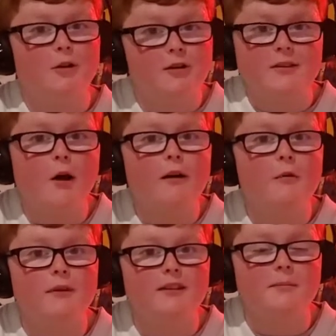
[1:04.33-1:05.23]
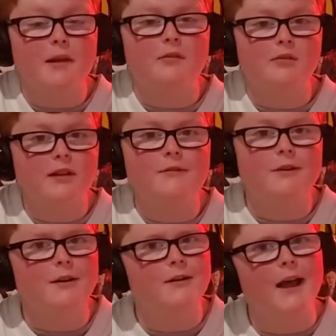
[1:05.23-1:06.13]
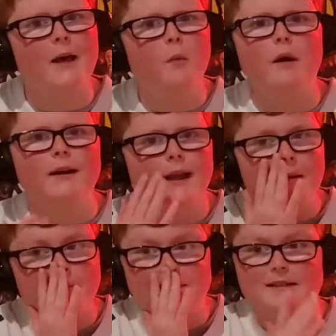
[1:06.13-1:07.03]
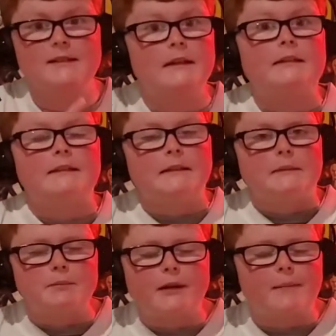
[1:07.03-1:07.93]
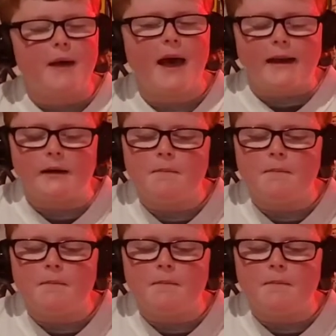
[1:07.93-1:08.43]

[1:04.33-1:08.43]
Chris Hogan was his best receiver at one game, which is pretty bad.